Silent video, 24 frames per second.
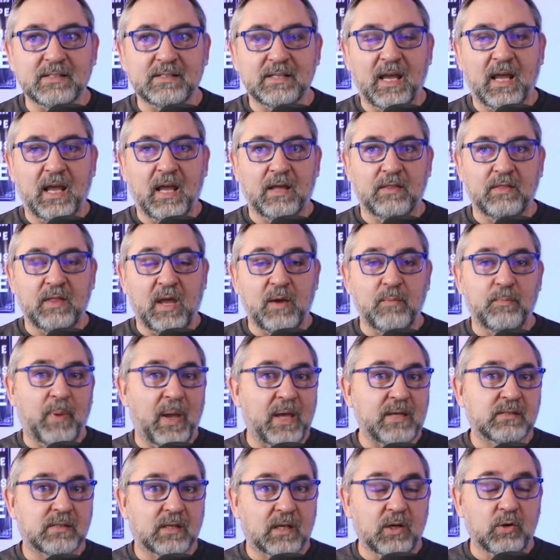and they
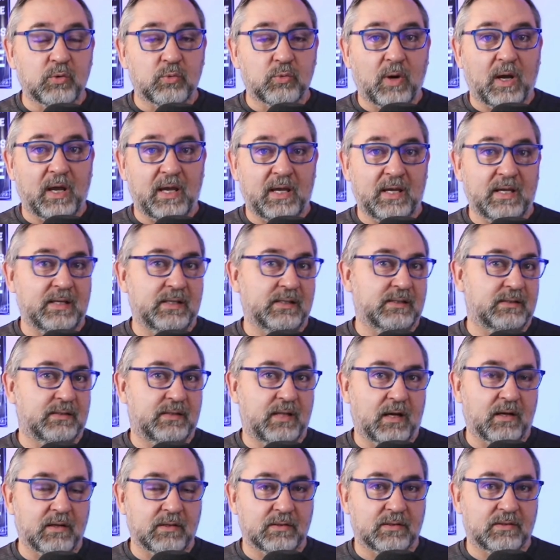basically raise
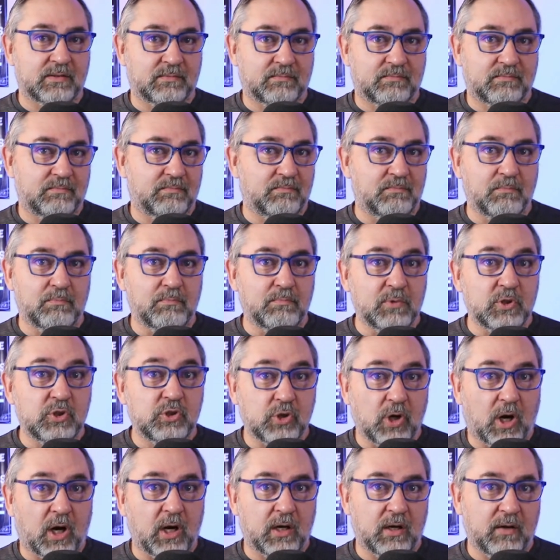their
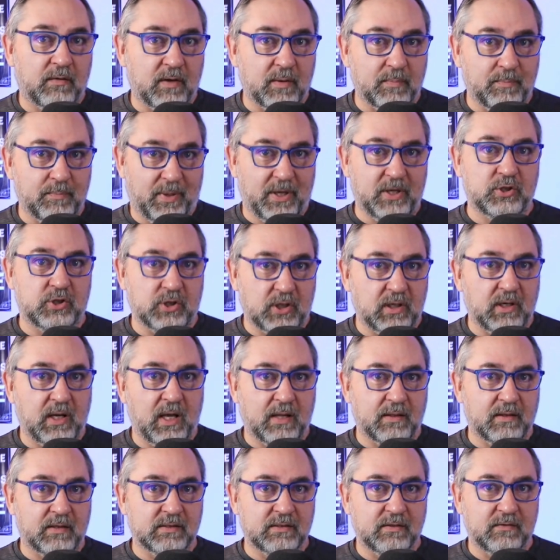majority of their budget
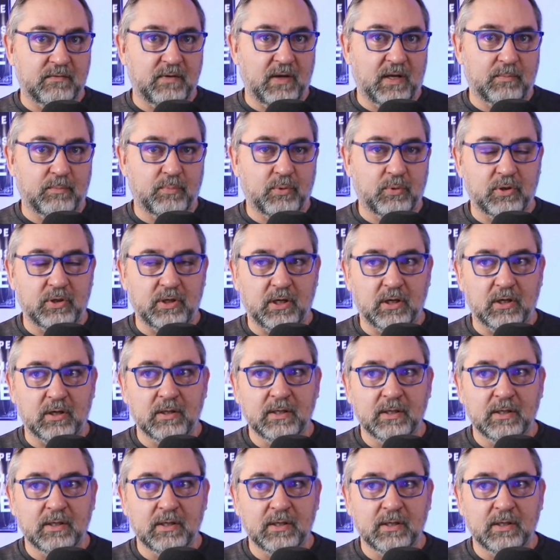at this event per year.